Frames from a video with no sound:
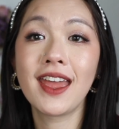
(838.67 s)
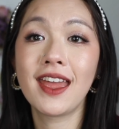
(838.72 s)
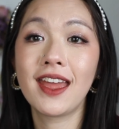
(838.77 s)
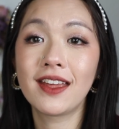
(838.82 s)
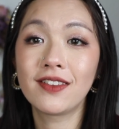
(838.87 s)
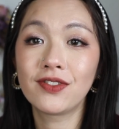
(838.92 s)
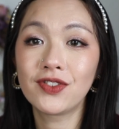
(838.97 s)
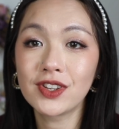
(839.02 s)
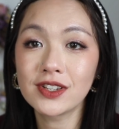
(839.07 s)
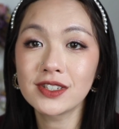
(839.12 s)

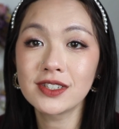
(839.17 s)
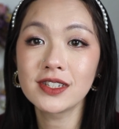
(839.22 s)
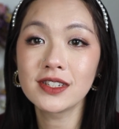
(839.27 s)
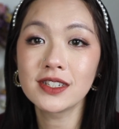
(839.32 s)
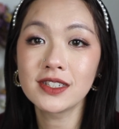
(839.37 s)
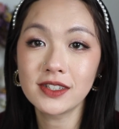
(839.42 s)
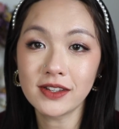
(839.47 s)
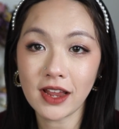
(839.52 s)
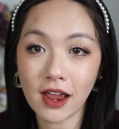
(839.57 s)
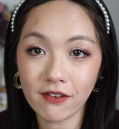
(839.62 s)
and this
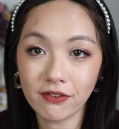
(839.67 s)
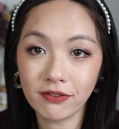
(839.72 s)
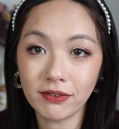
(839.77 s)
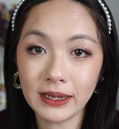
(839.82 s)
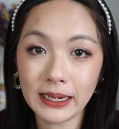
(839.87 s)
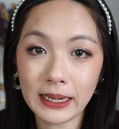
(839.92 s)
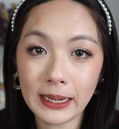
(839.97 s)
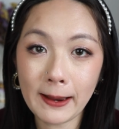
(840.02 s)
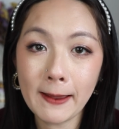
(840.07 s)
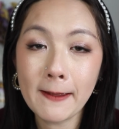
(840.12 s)
is
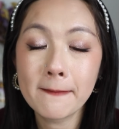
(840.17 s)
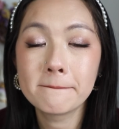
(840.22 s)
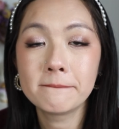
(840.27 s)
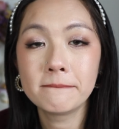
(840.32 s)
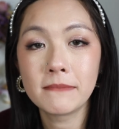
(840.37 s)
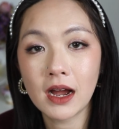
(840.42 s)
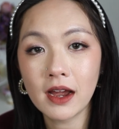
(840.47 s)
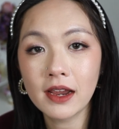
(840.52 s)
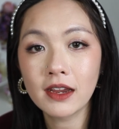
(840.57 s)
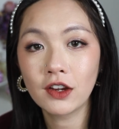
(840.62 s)
definitely
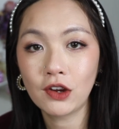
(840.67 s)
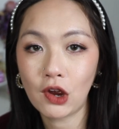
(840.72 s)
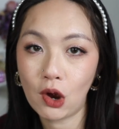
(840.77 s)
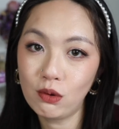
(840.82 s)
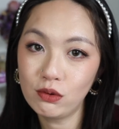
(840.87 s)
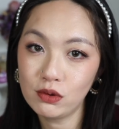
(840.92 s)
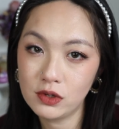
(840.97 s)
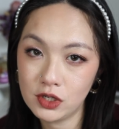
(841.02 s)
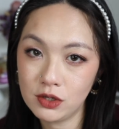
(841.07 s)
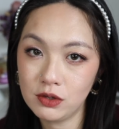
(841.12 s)
my
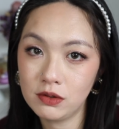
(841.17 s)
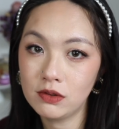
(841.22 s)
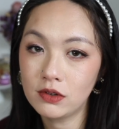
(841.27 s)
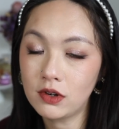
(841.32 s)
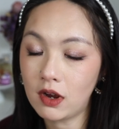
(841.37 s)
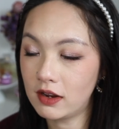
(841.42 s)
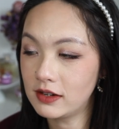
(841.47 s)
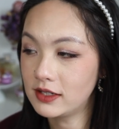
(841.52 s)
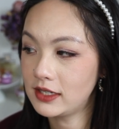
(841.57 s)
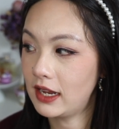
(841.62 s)
go-to
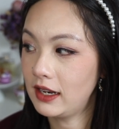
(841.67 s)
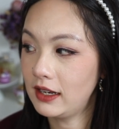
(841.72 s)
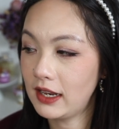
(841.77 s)
contact